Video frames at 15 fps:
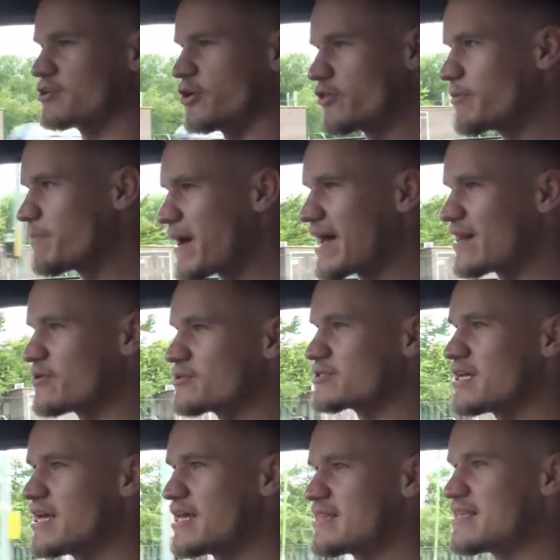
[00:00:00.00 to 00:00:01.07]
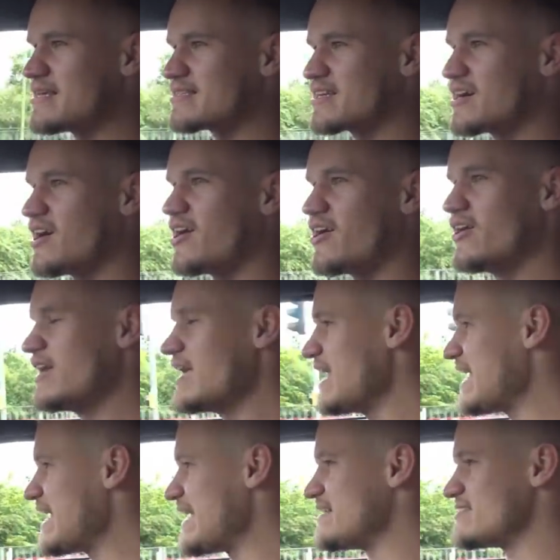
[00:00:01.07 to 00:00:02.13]
And on the paddles, this car
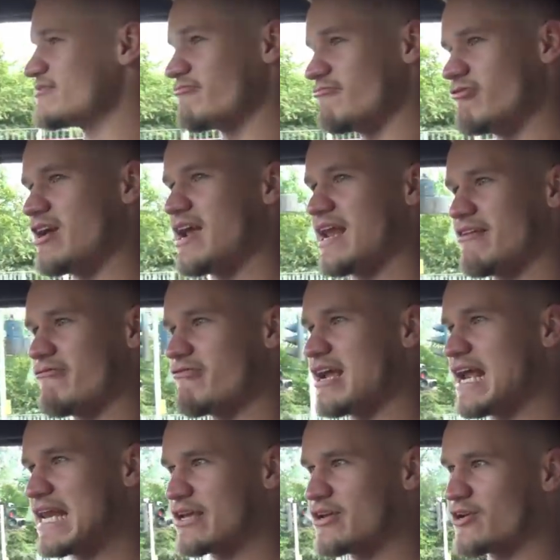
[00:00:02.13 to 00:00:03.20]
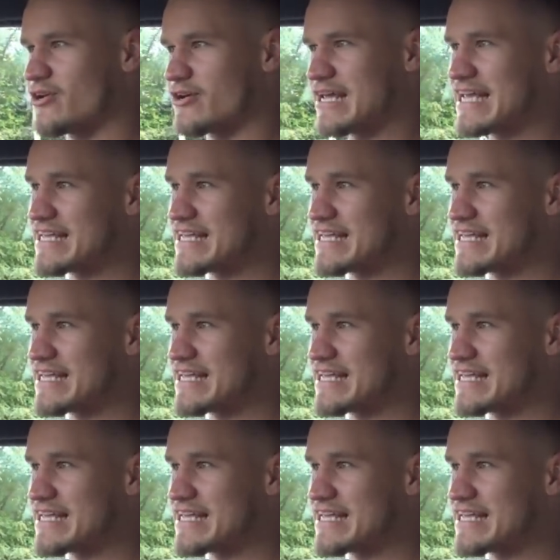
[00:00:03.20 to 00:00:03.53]
is really, really good.